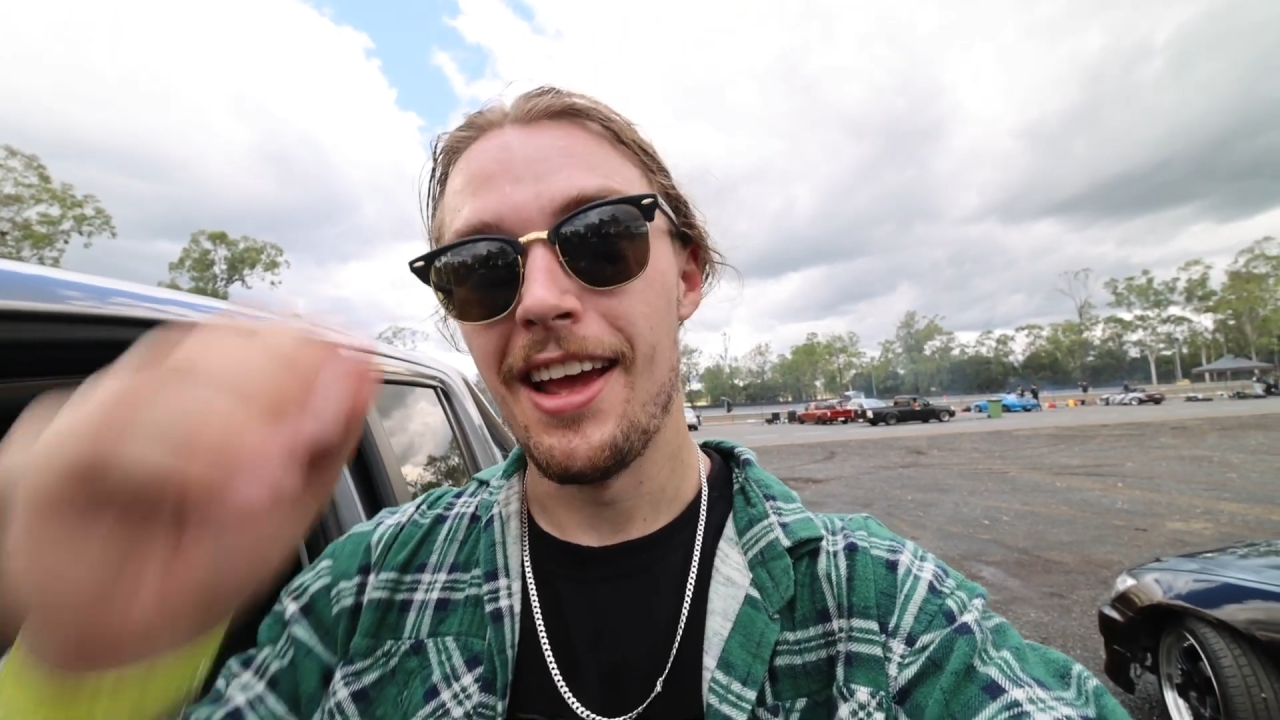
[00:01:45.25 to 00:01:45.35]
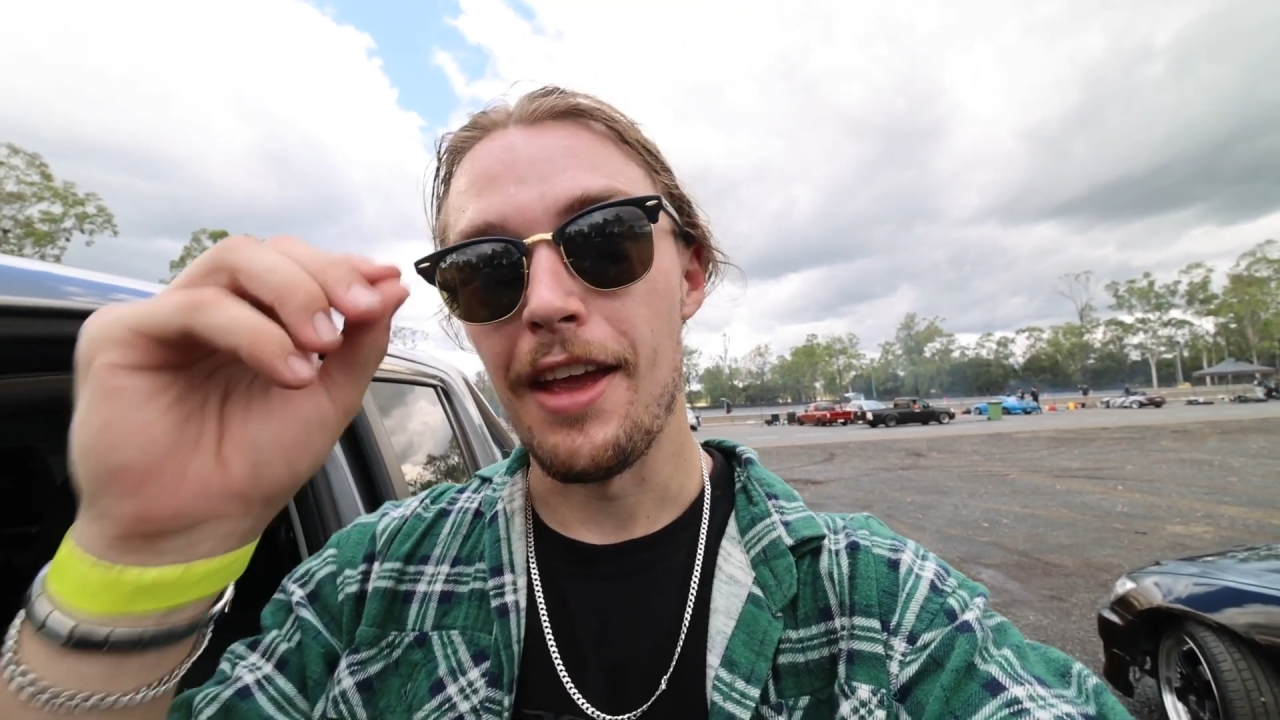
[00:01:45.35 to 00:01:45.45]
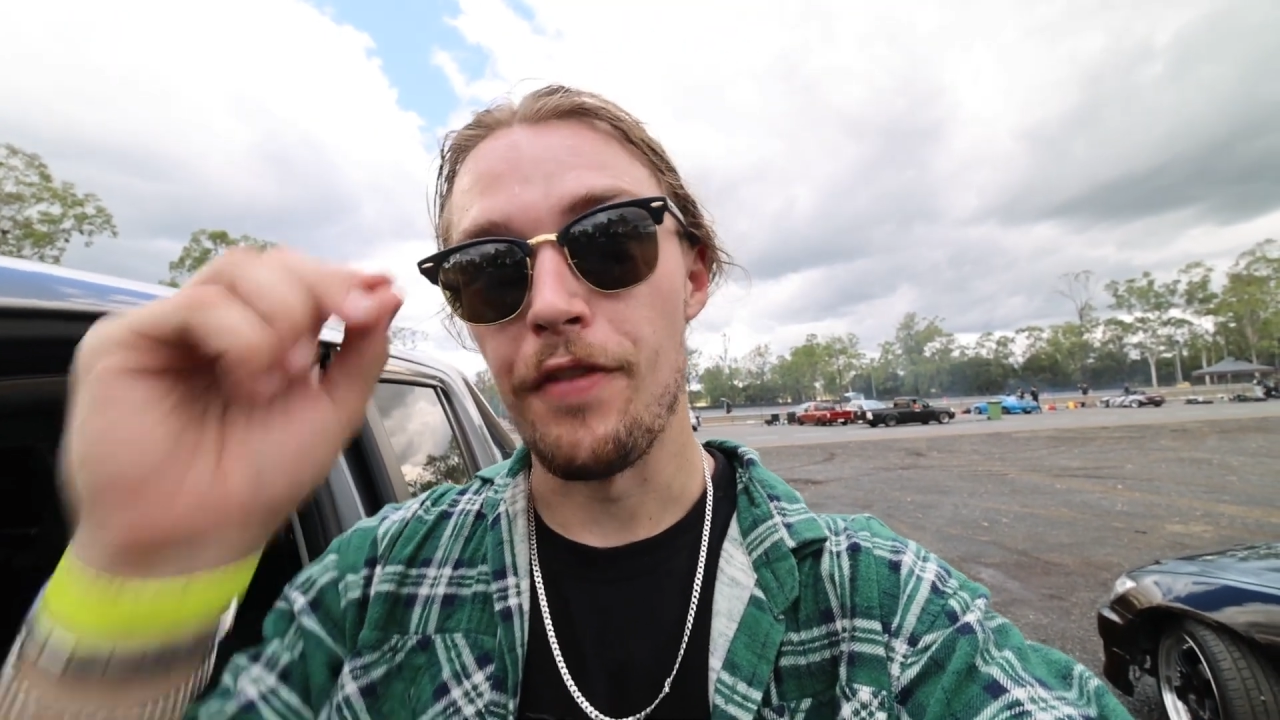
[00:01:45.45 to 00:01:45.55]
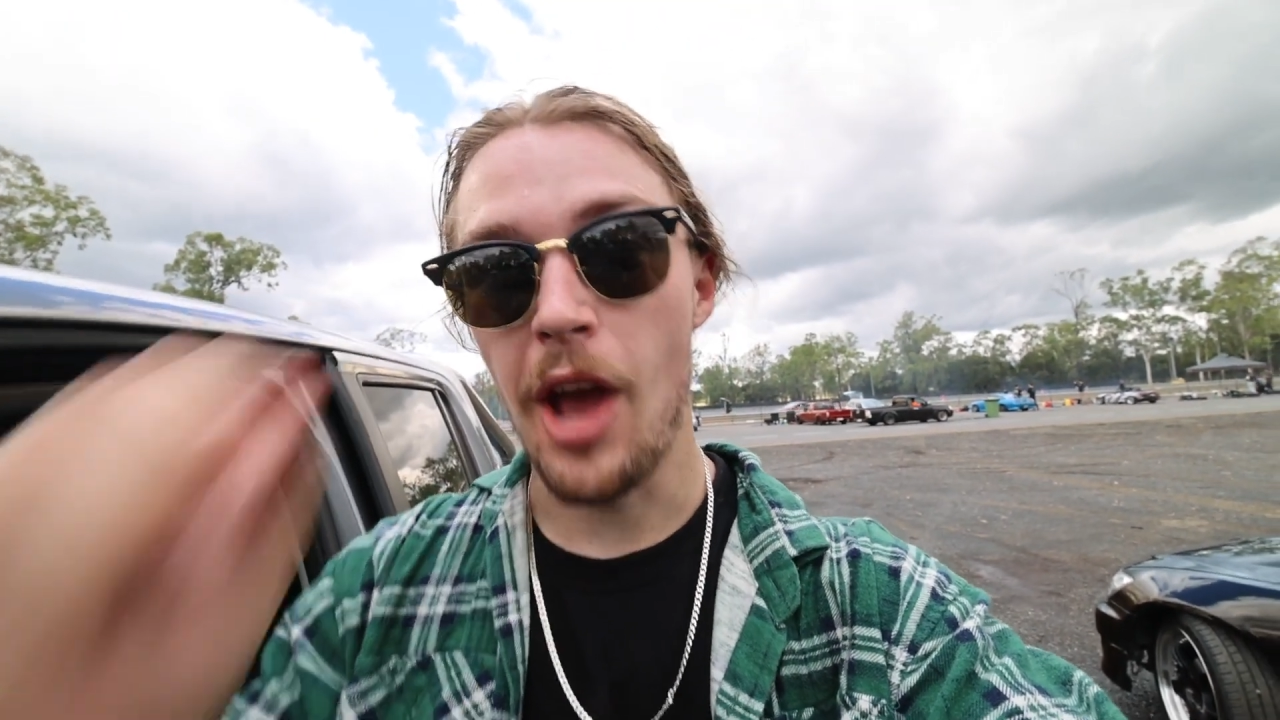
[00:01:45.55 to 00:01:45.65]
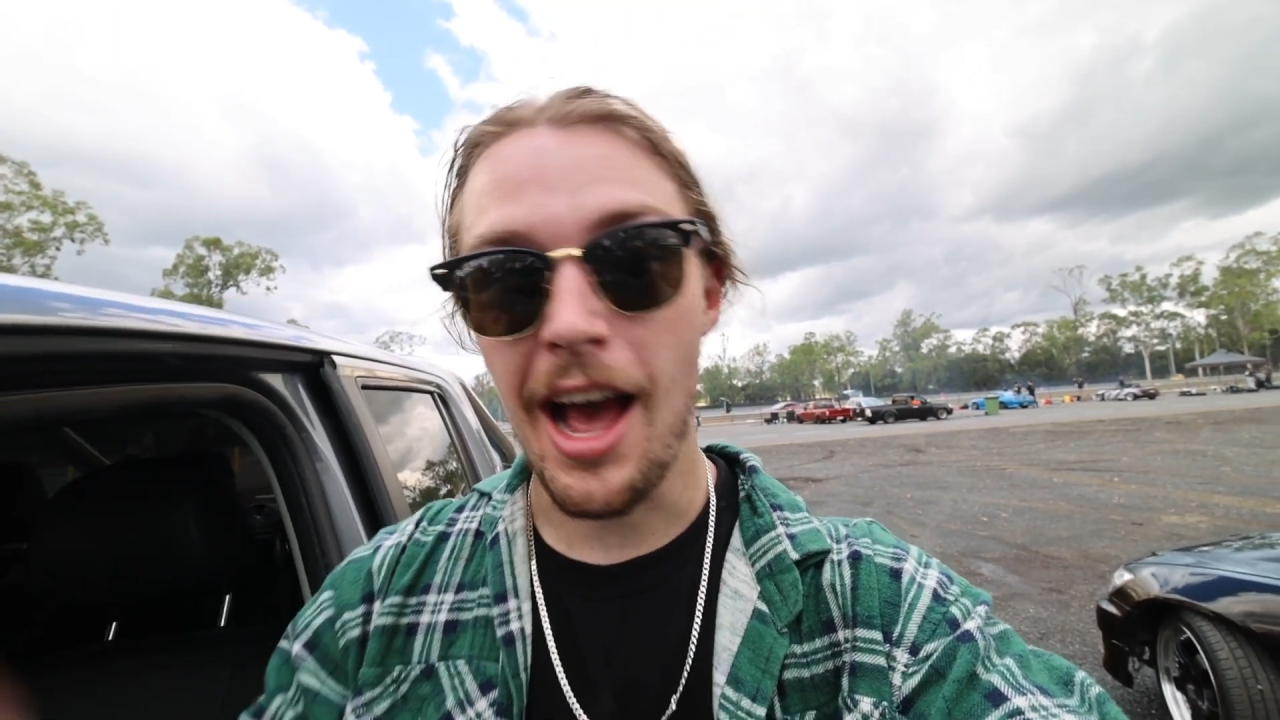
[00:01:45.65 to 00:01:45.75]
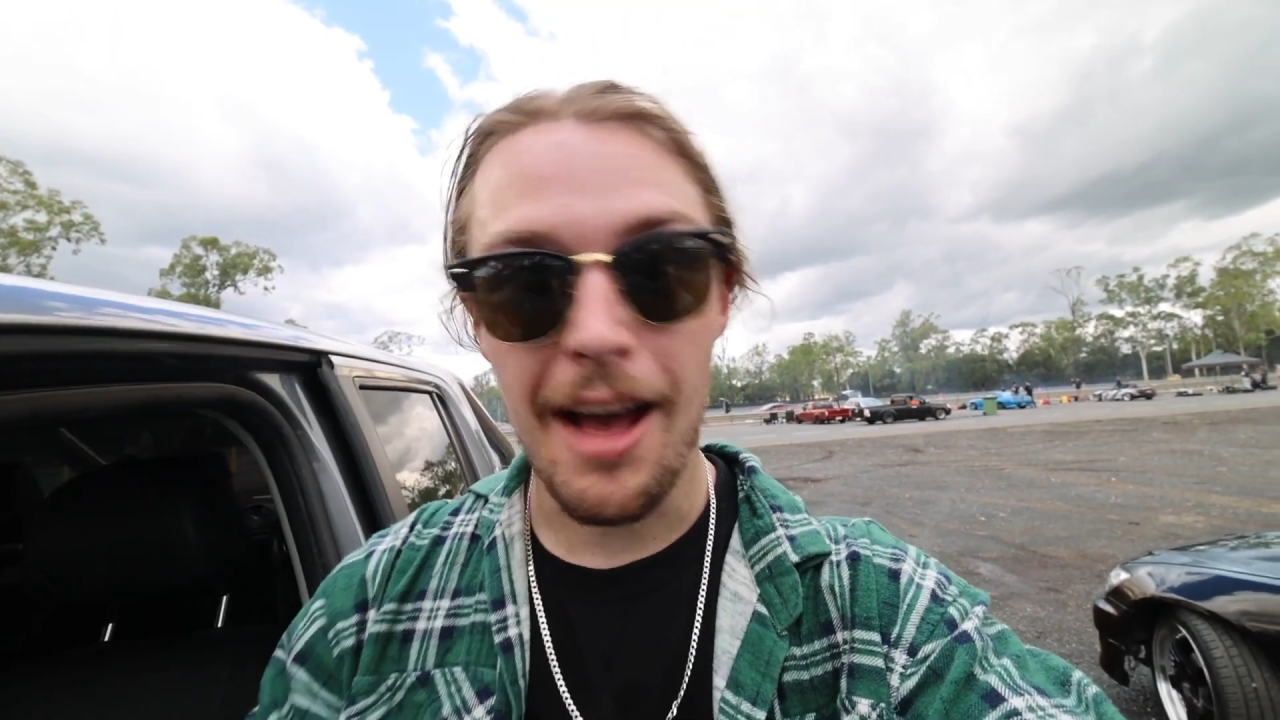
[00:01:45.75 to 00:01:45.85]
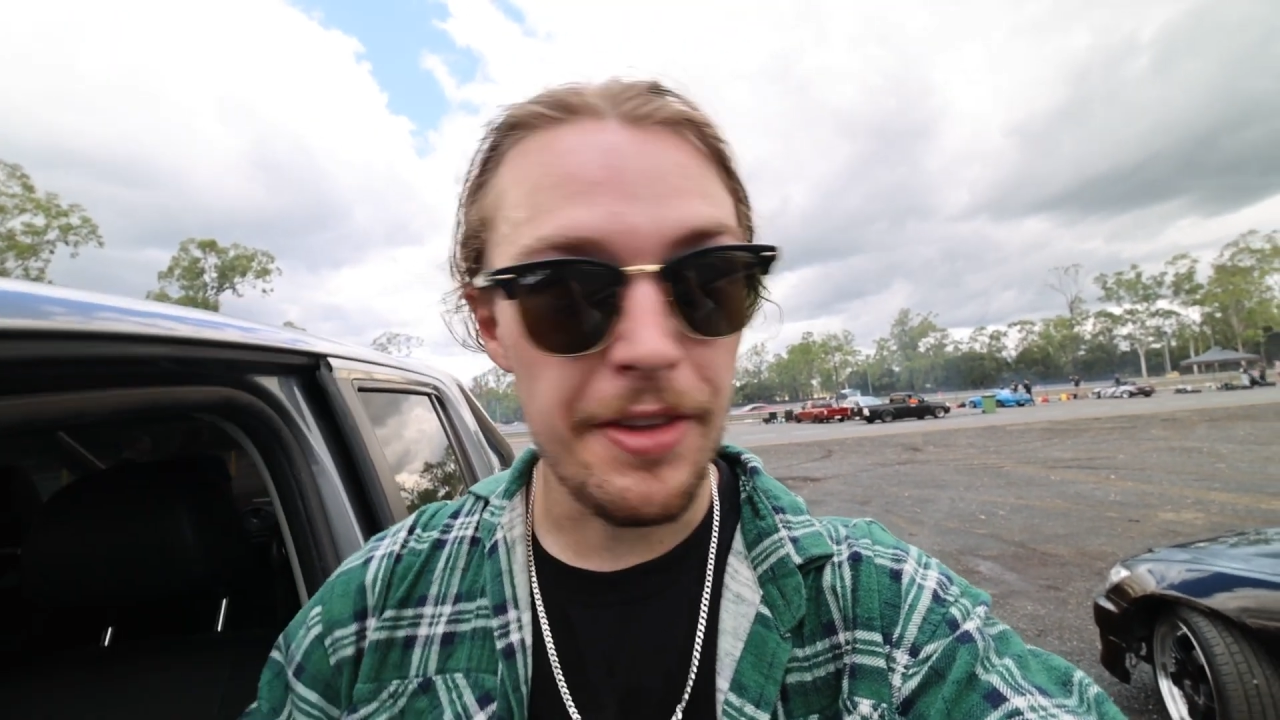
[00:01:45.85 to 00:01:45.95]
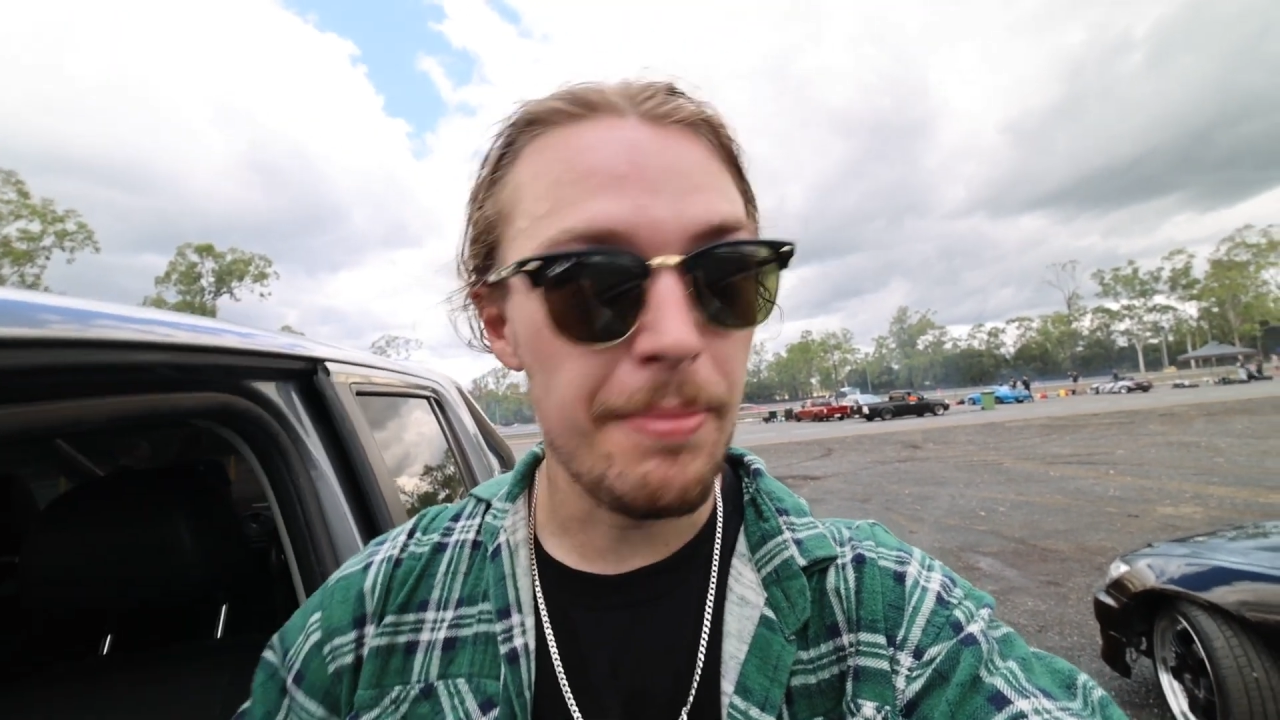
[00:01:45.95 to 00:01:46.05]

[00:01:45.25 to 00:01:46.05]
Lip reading: If you have a